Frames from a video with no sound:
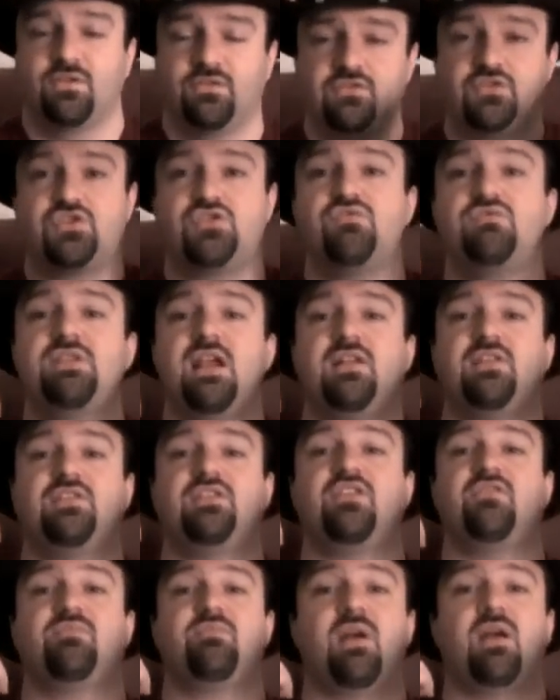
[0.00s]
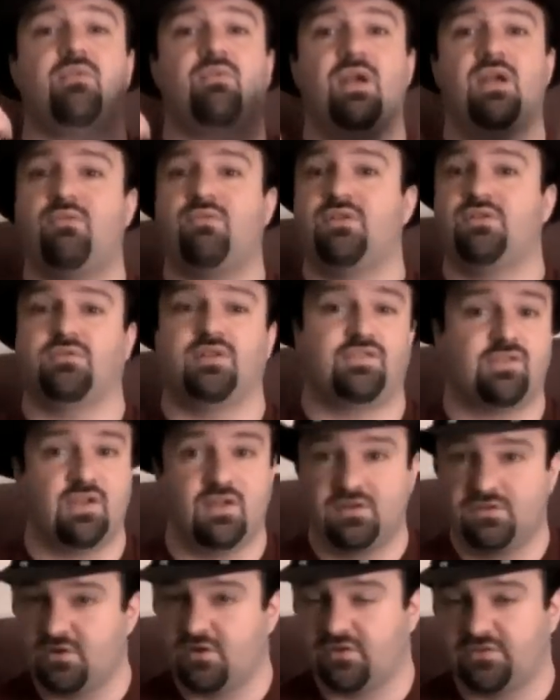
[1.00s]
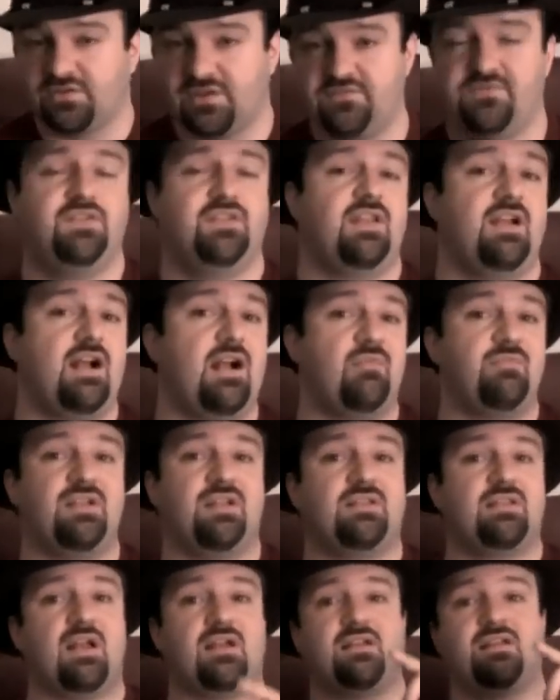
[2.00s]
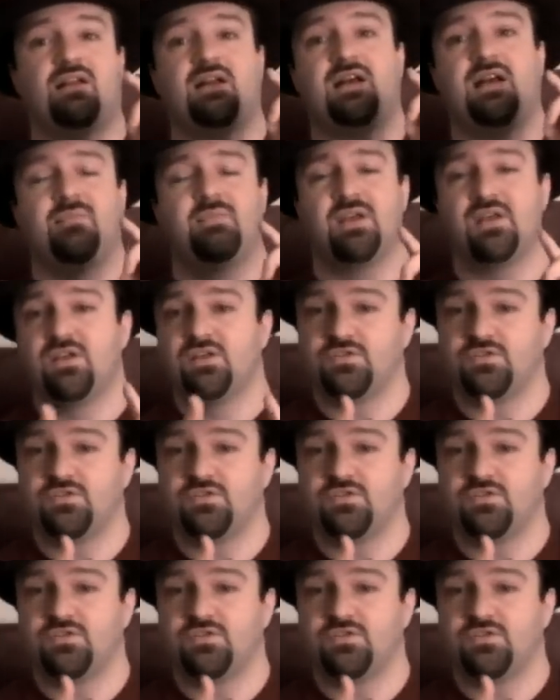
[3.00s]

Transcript: So shoot that stuff my way, whether it's darksidefill at hotmail.com,